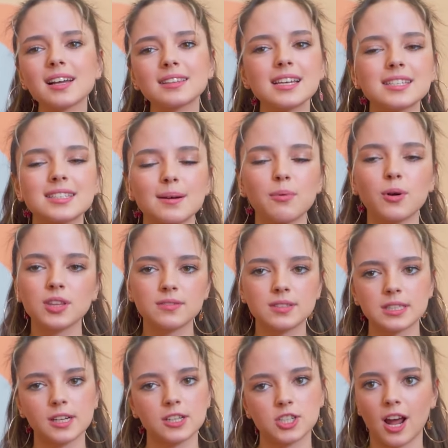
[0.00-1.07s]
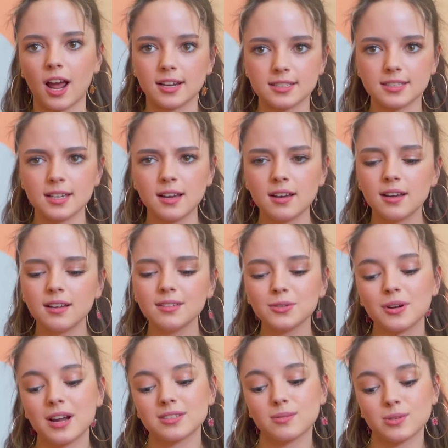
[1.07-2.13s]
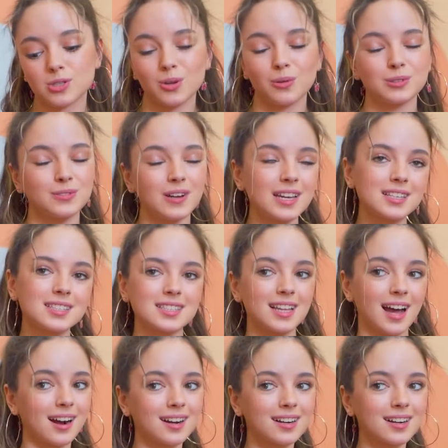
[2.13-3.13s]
We never dated. Well, except in your